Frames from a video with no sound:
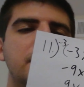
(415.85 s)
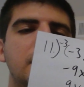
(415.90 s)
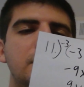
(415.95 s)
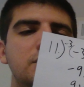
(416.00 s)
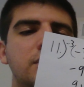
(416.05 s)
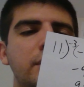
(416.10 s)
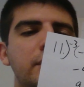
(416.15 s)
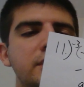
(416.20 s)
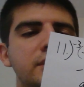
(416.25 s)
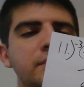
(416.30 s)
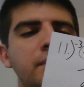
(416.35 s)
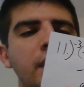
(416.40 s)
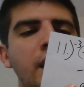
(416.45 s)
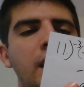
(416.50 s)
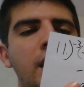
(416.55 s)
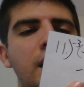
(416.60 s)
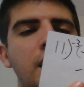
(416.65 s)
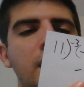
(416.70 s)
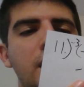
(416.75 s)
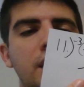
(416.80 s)
So anyways,
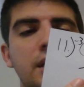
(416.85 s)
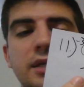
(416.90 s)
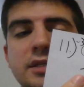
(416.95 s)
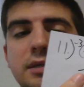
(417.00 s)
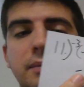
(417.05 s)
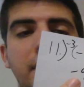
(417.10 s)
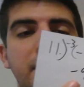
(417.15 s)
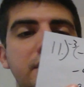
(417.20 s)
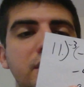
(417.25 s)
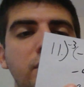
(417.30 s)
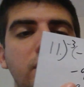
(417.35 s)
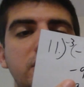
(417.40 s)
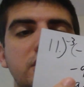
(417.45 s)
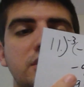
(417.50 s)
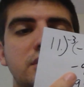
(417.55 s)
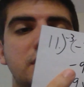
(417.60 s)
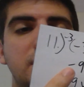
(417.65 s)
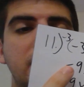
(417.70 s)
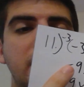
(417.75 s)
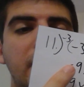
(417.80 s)
let's combine the
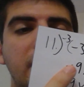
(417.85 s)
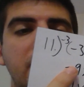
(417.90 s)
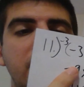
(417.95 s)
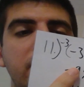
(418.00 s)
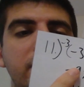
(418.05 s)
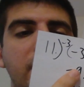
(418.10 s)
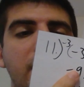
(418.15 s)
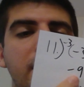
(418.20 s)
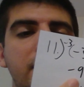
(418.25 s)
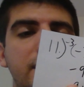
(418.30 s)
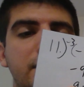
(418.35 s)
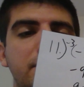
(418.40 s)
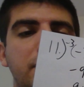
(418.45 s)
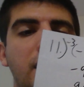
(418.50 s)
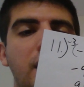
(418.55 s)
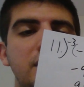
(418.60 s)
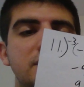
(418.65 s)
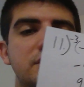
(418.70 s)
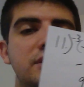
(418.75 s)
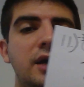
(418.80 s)
equations. Negative 9 and
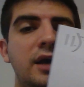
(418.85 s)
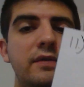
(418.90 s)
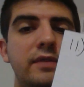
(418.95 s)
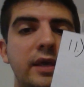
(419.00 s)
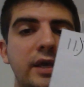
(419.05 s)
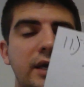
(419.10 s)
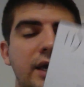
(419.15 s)
positive 9, they